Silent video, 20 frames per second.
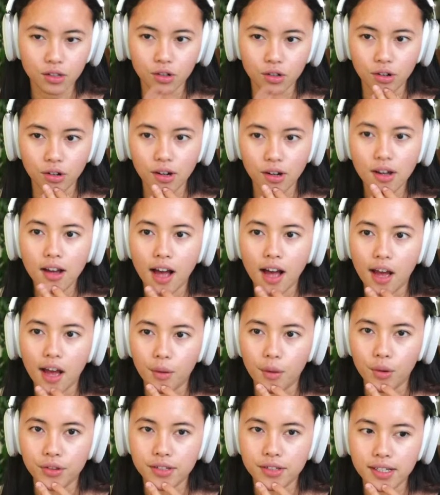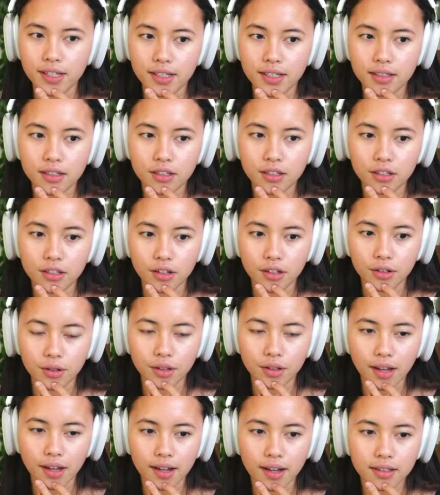or I want it
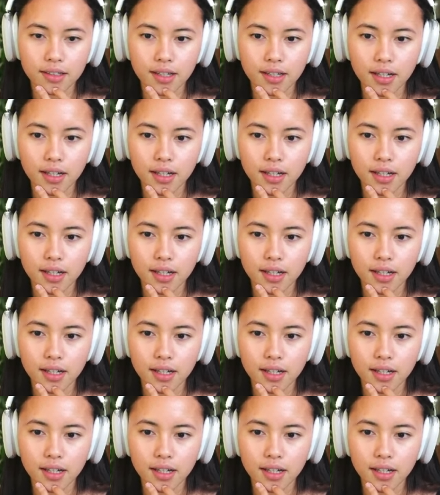so that